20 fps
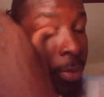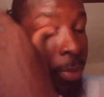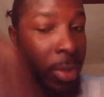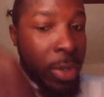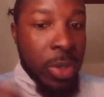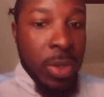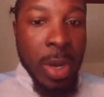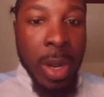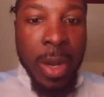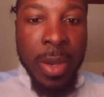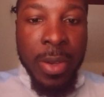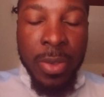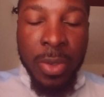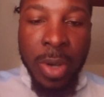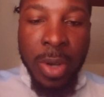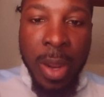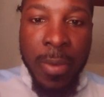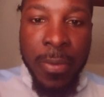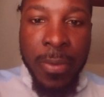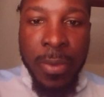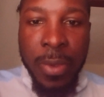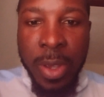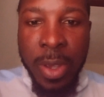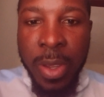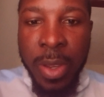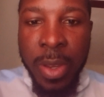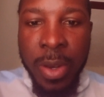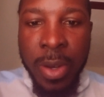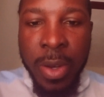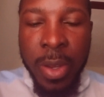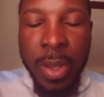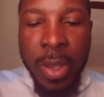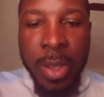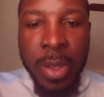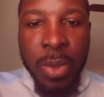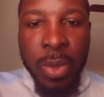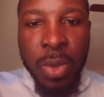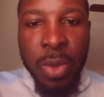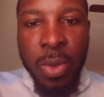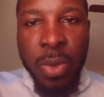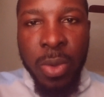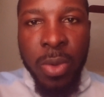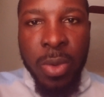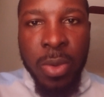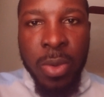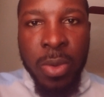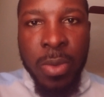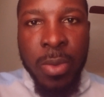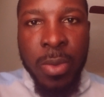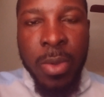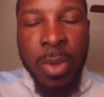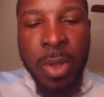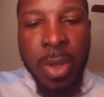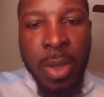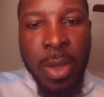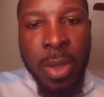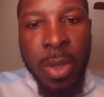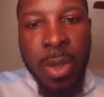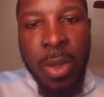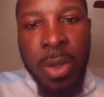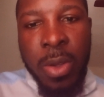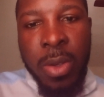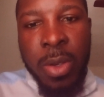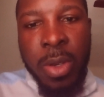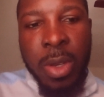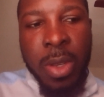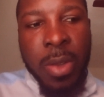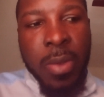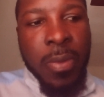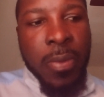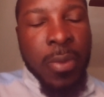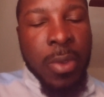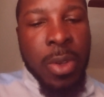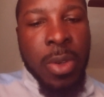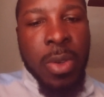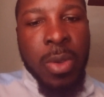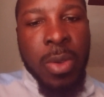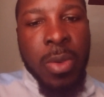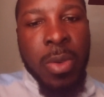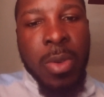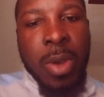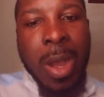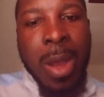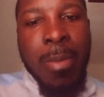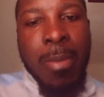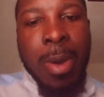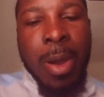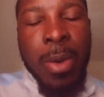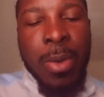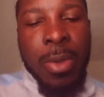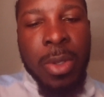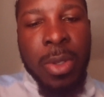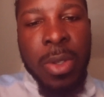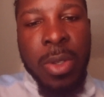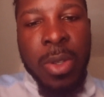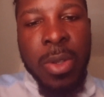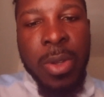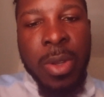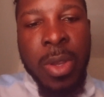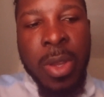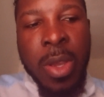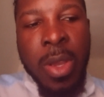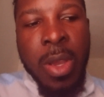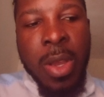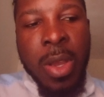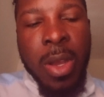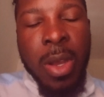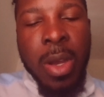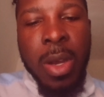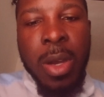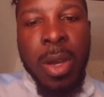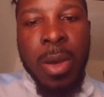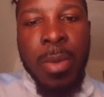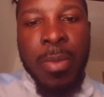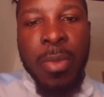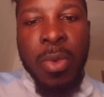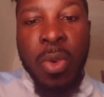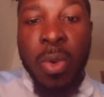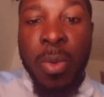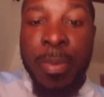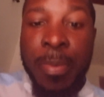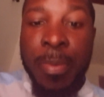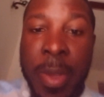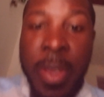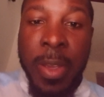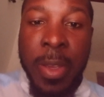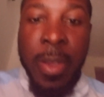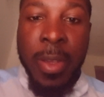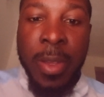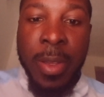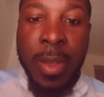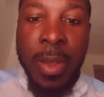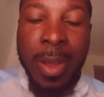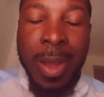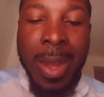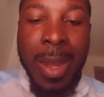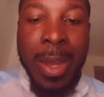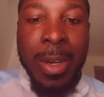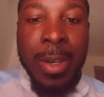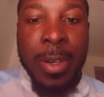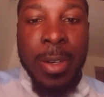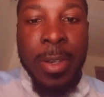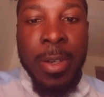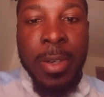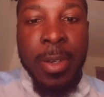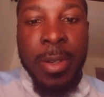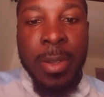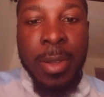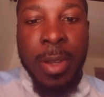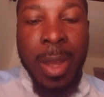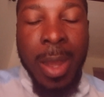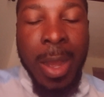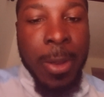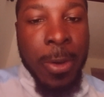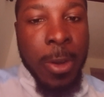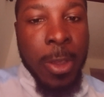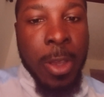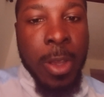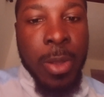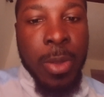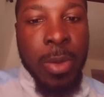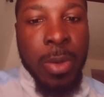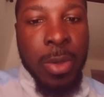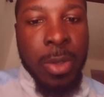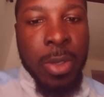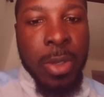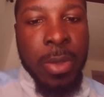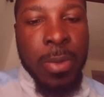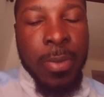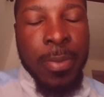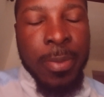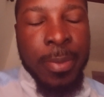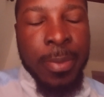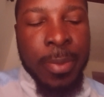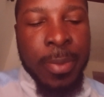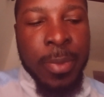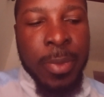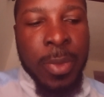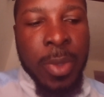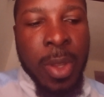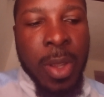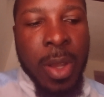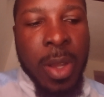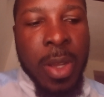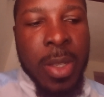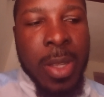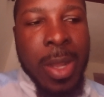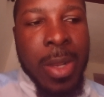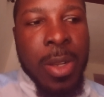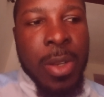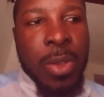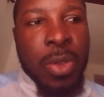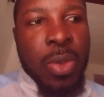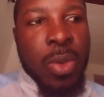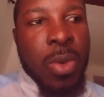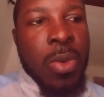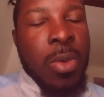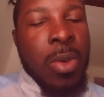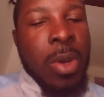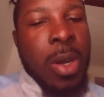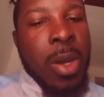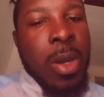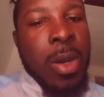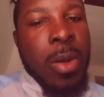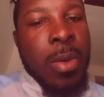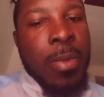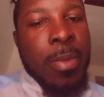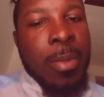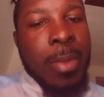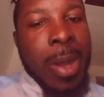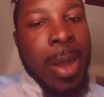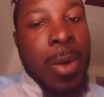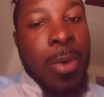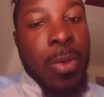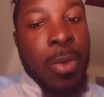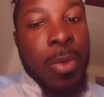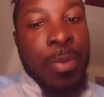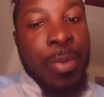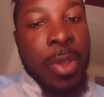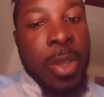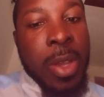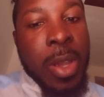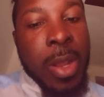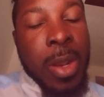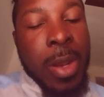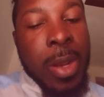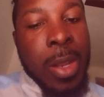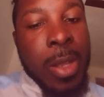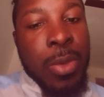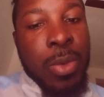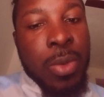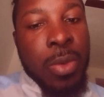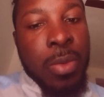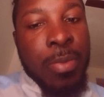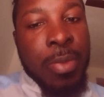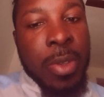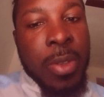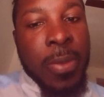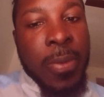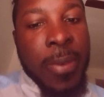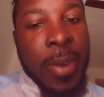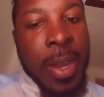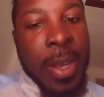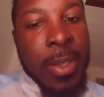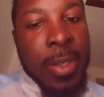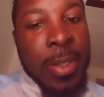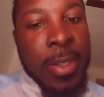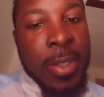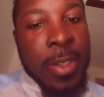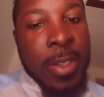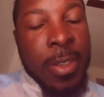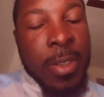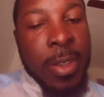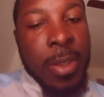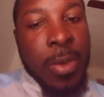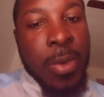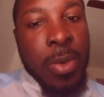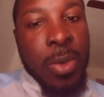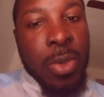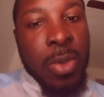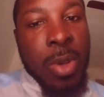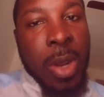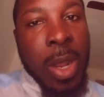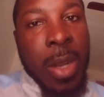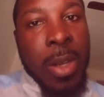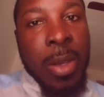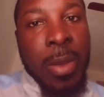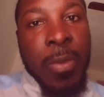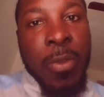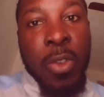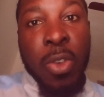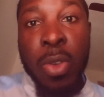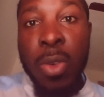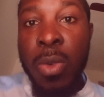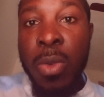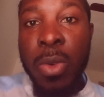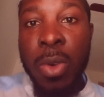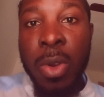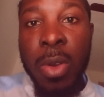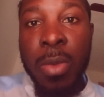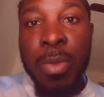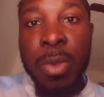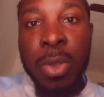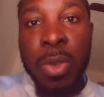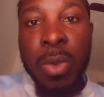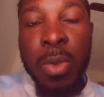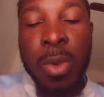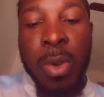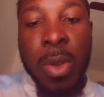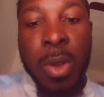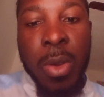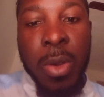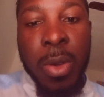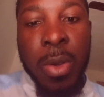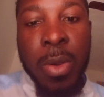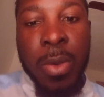literally drive into the video about Opay and aggregators. Exactly. So I will be a little bit fast, so that the video will not be so long.